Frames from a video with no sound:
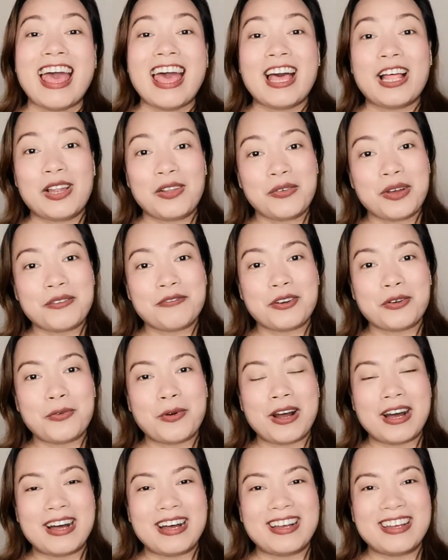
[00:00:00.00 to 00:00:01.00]
Hello
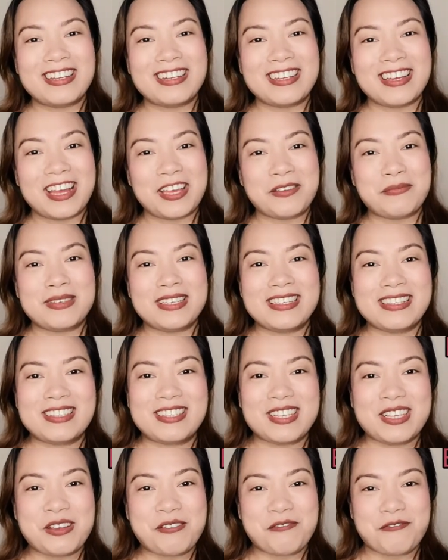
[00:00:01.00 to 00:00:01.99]
everyone! I'm
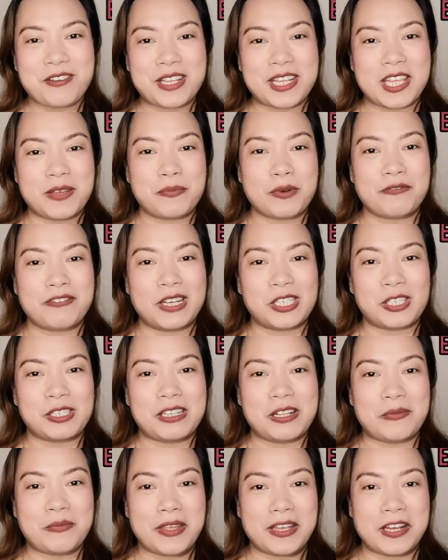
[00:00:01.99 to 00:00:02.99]
Easy, your friendly
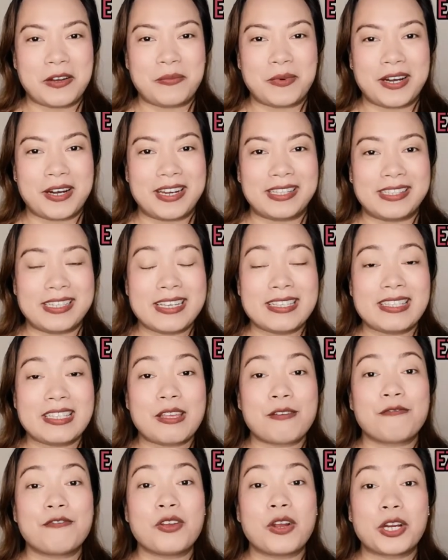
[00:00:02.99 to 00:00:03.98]
professional makeup
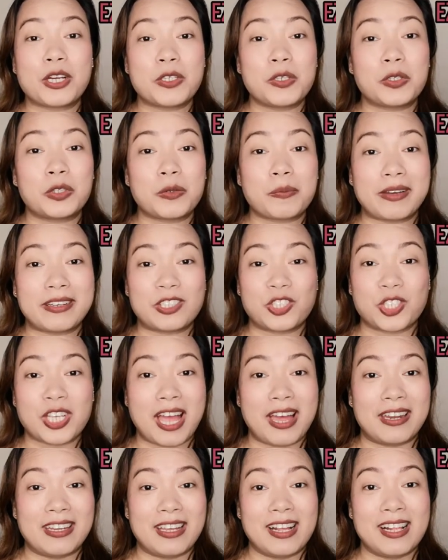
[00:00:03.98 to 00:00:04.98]
artist. If you are new to my
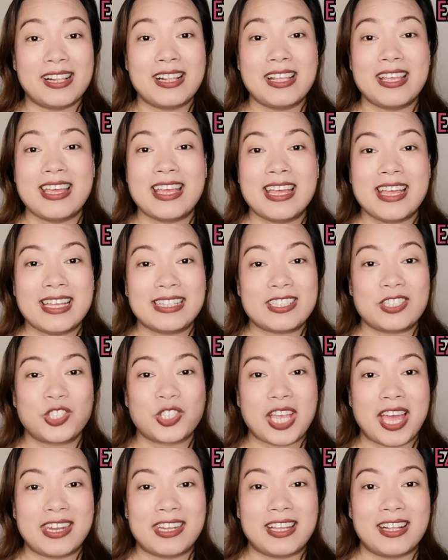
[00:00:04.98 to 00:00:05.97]
channel, this
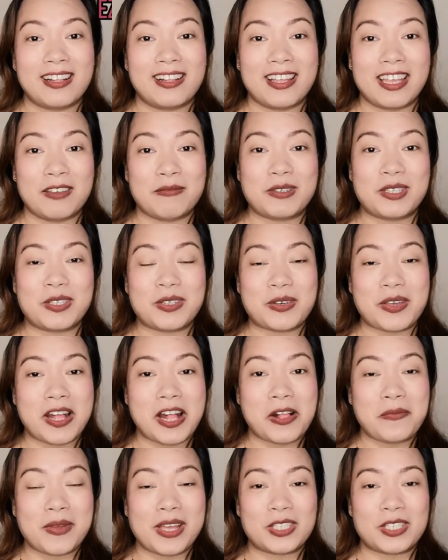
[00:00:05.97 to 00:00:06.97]
channel aims to
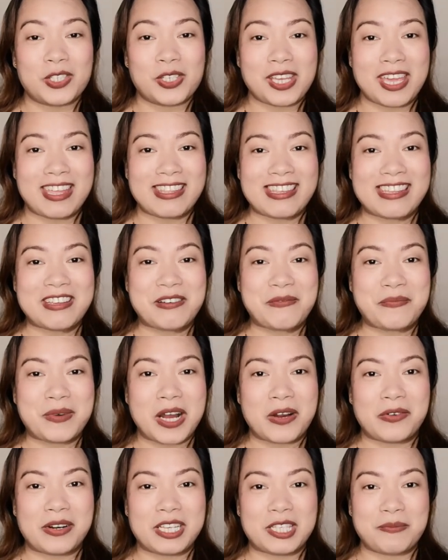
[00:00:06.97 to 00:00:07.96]
help educate and
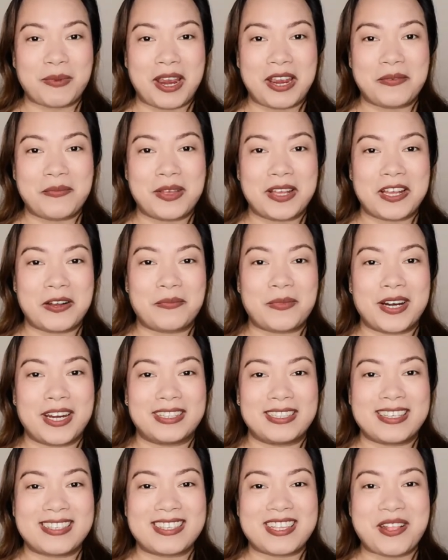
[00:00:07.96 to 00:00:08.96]
empower aspiring makeup
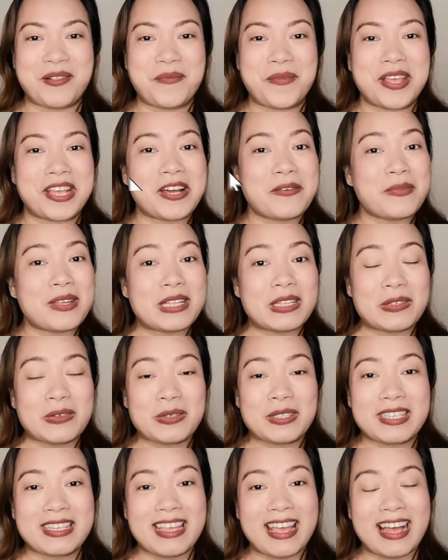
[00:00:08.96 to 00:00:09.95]
artists and makeup
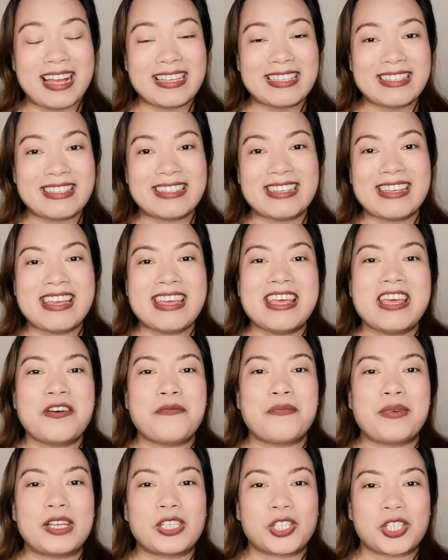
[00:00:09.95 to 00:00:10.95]
enthusiasts
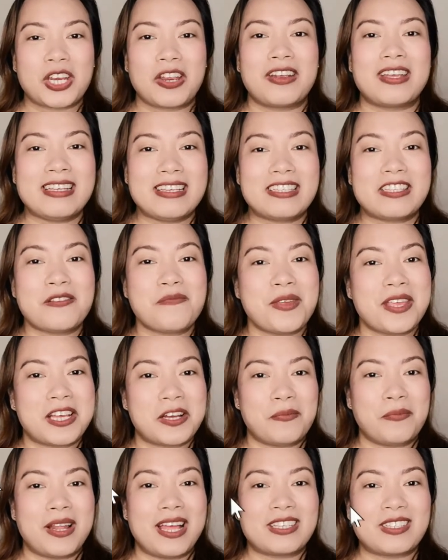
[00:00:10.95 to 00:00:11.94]
by sharing easy
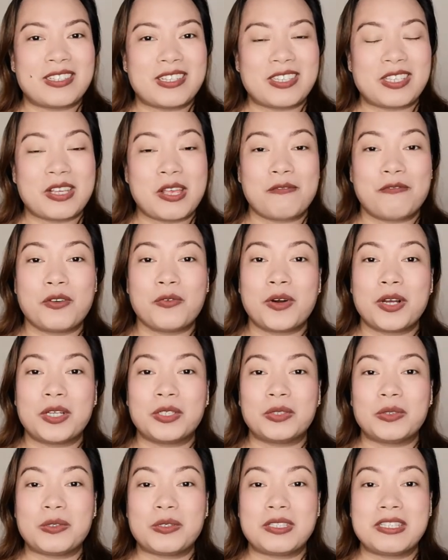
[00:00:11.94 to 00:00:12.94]
makeup lessons. So if you
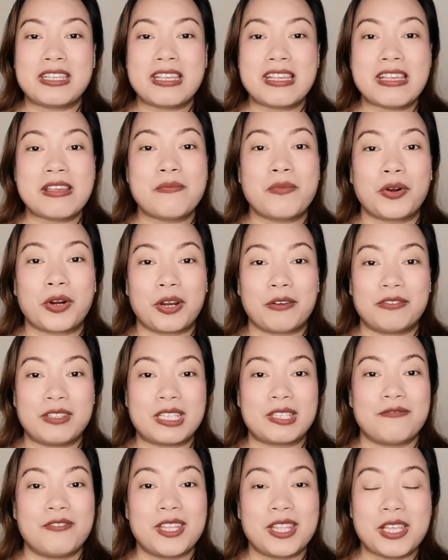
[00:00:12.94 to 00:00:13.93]
want to see more of
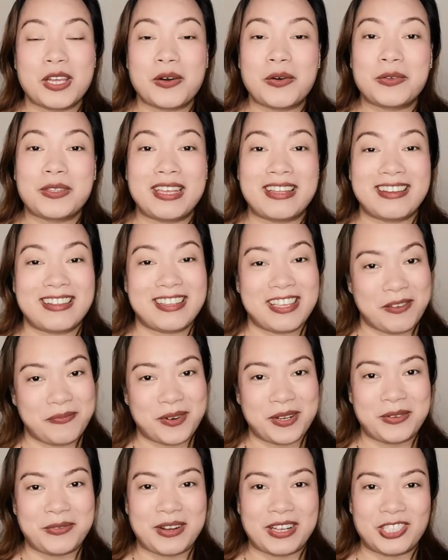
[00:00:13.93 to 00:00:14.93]
this video, then keep
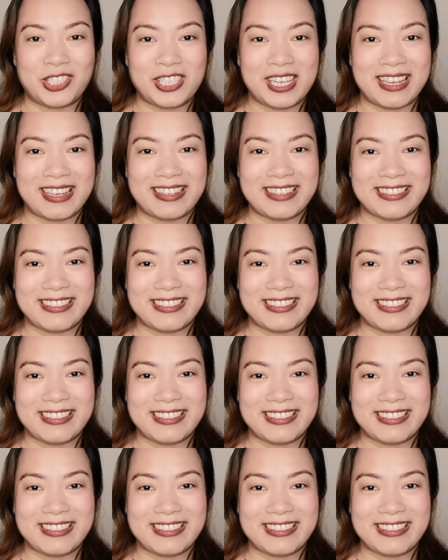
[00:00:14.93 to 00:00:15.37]
on watching.